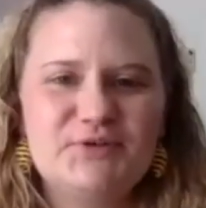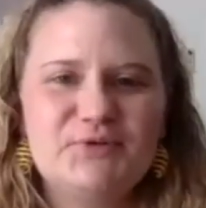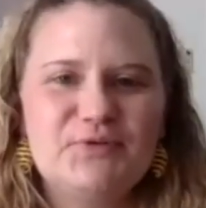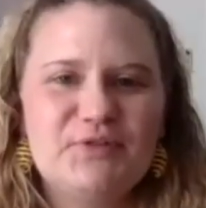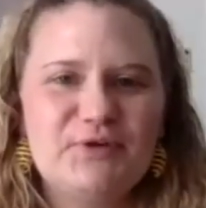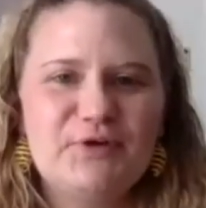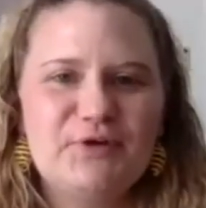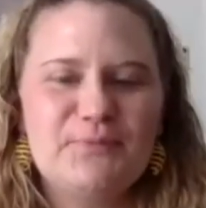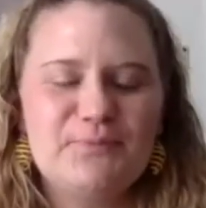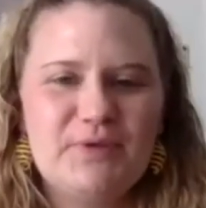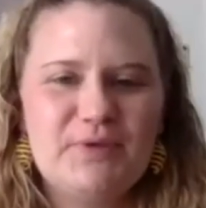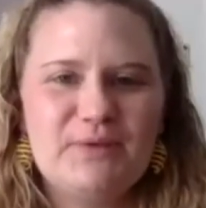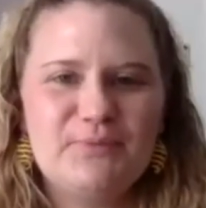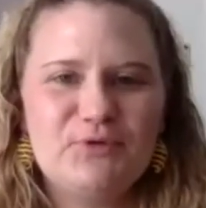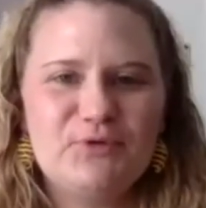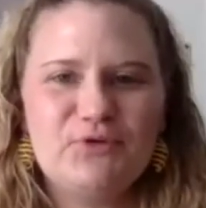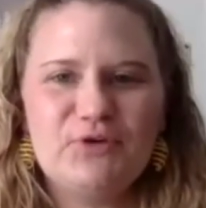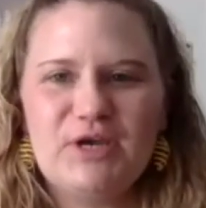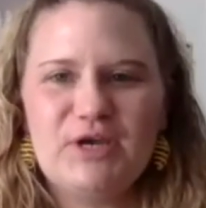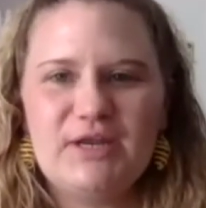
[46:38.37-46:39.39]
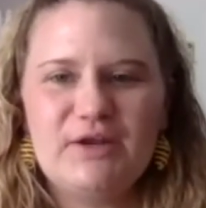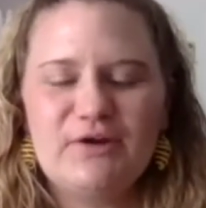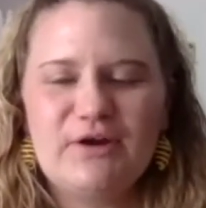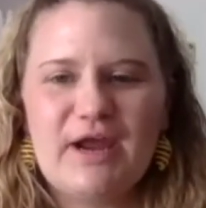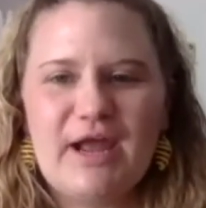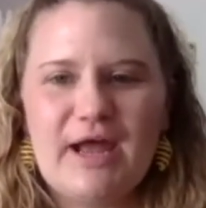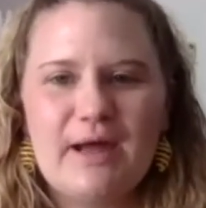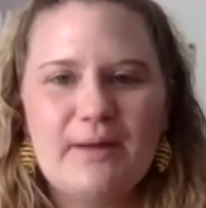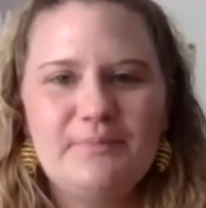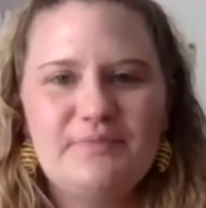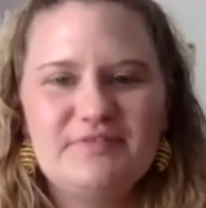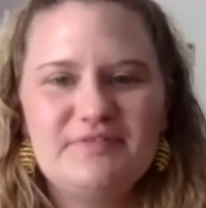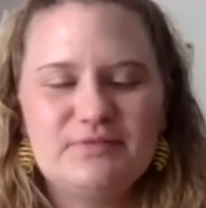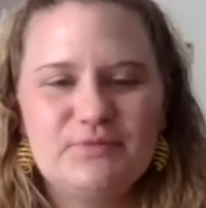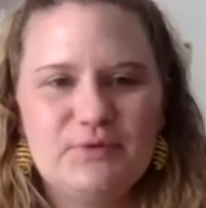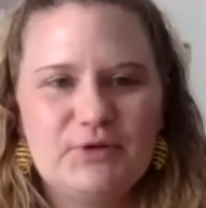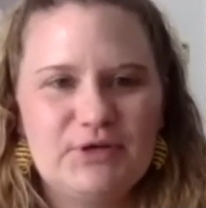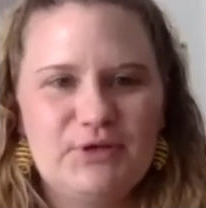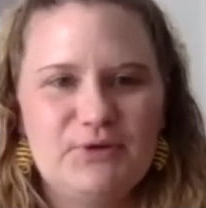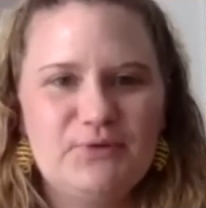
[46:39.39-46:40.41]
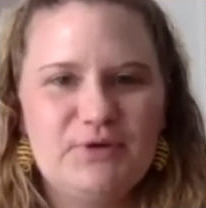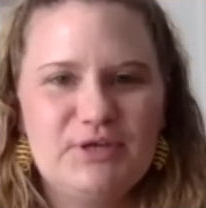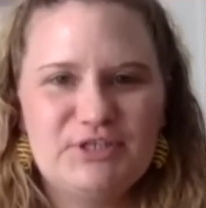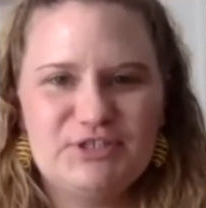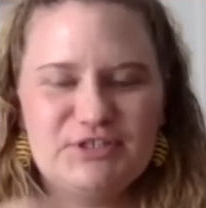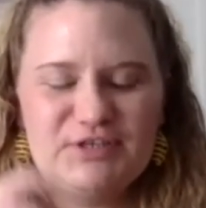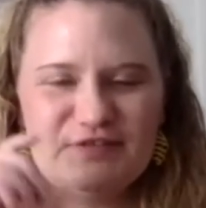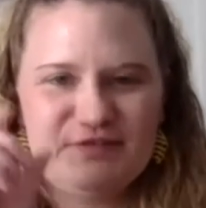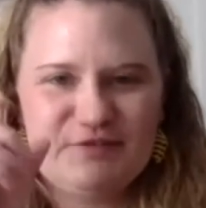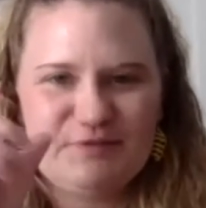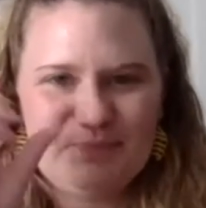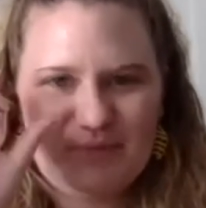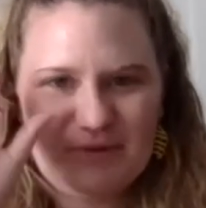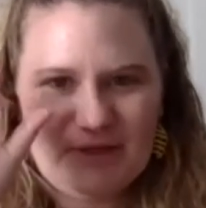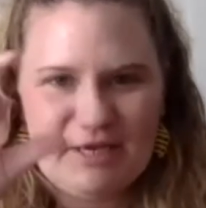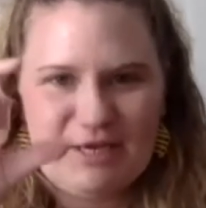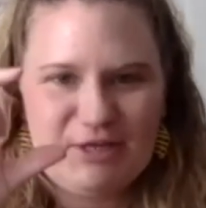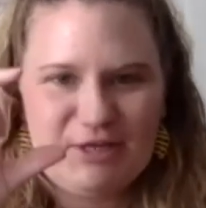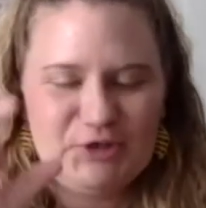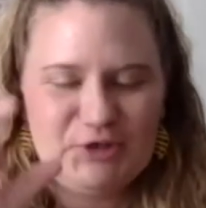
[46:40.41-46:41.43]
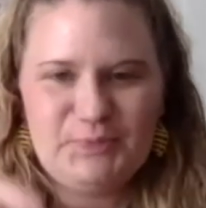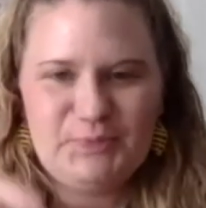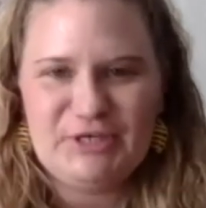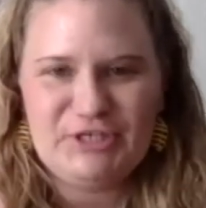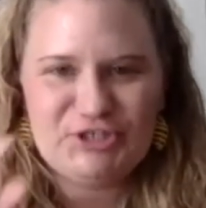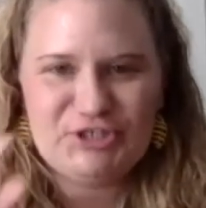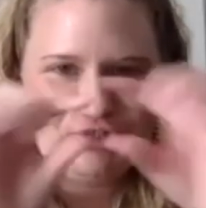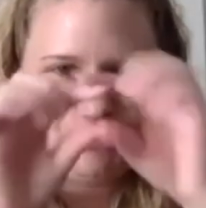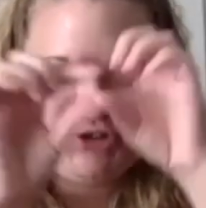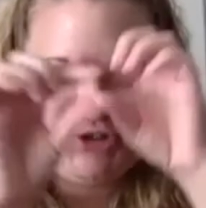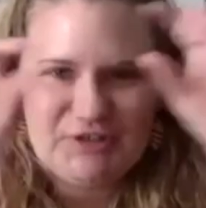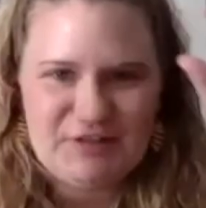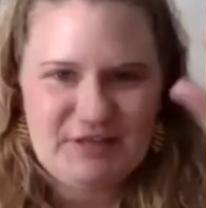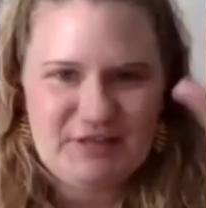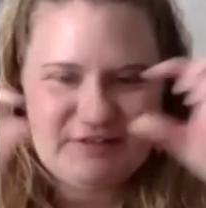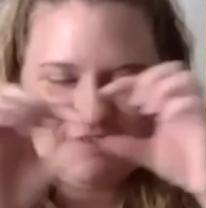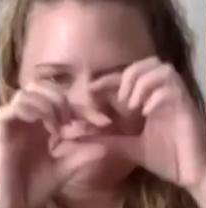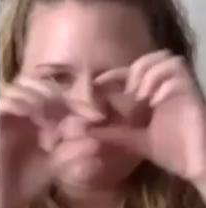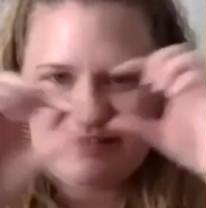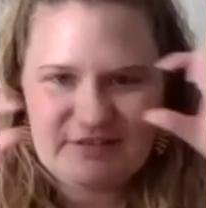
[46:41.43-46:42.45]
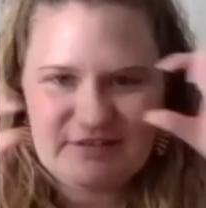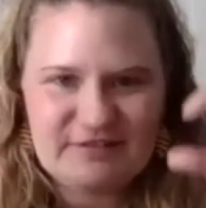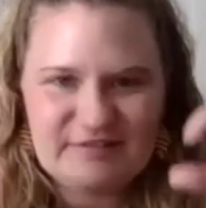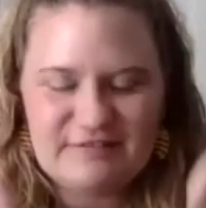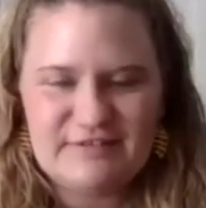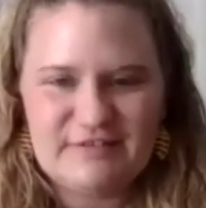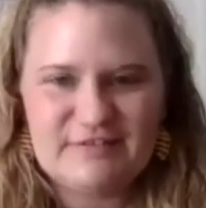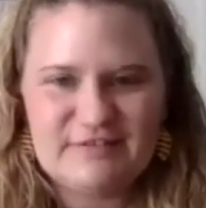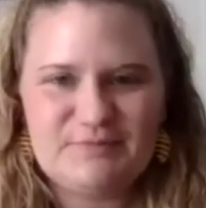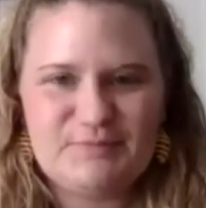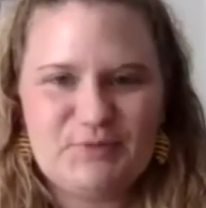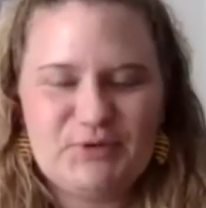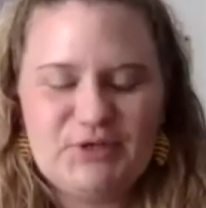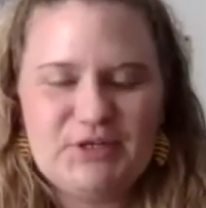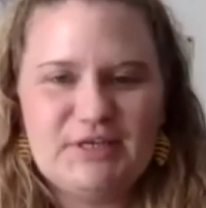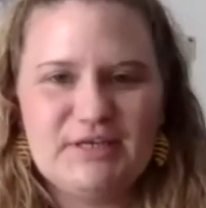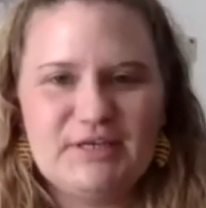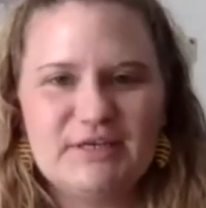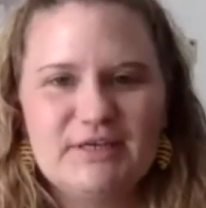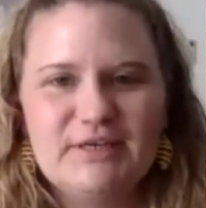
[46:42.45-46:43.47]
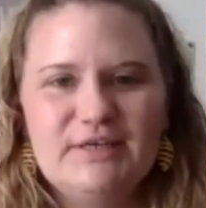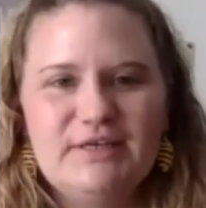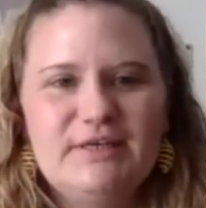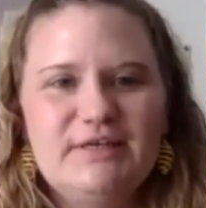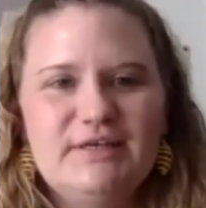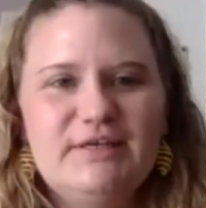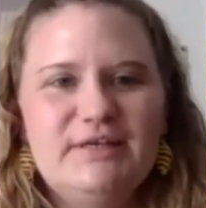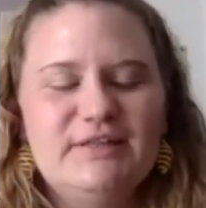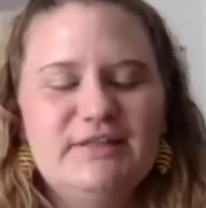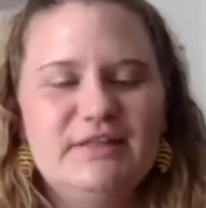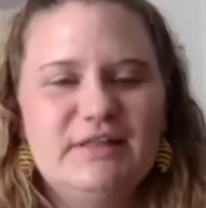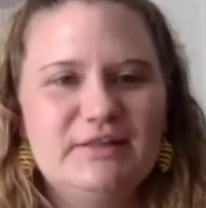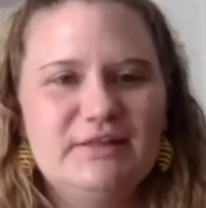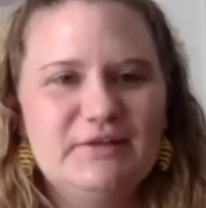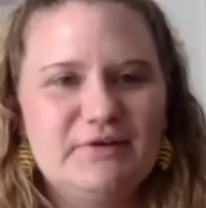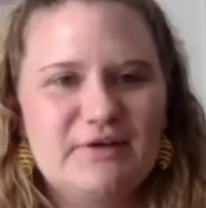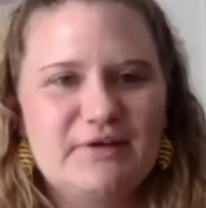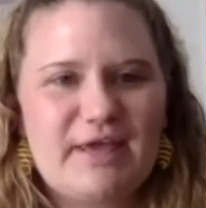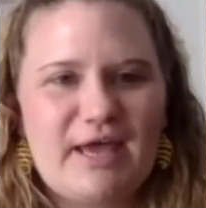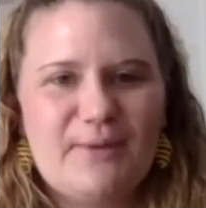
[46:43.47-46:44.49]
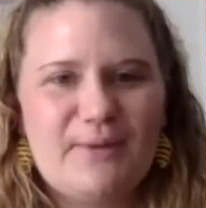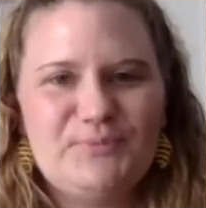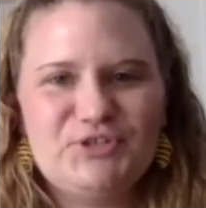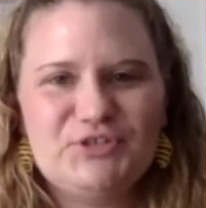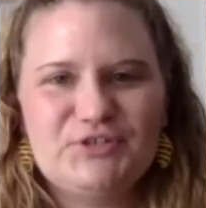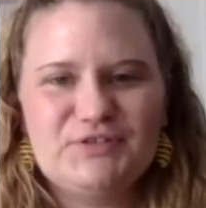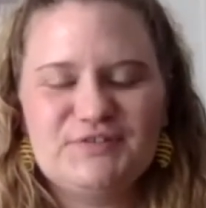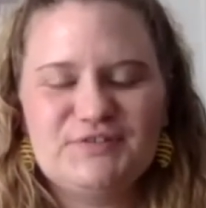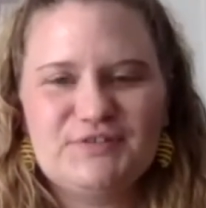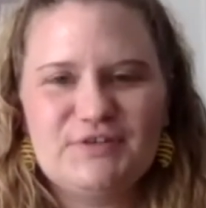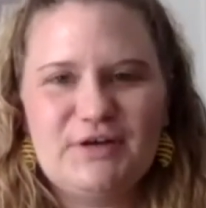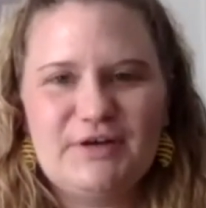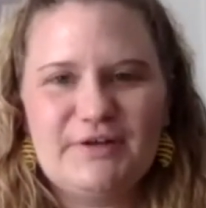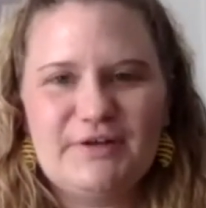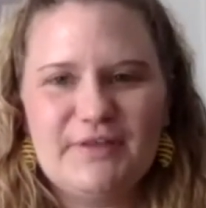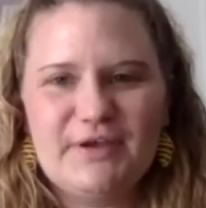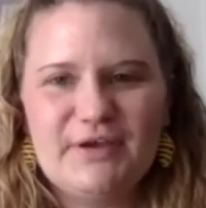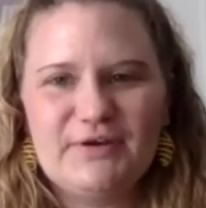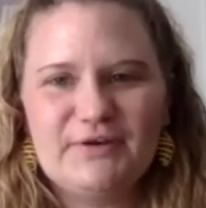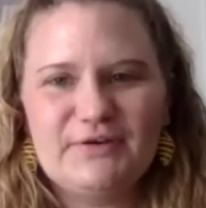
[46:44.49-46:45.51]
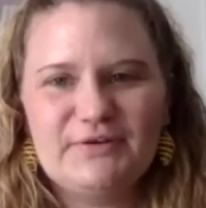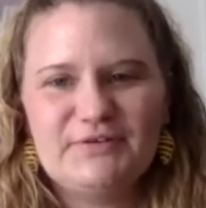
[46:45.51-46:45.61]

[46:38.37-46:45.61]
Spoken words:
There are meme creator apps where you can just plug in your picture, and then it's as easy as putting the little captions on there.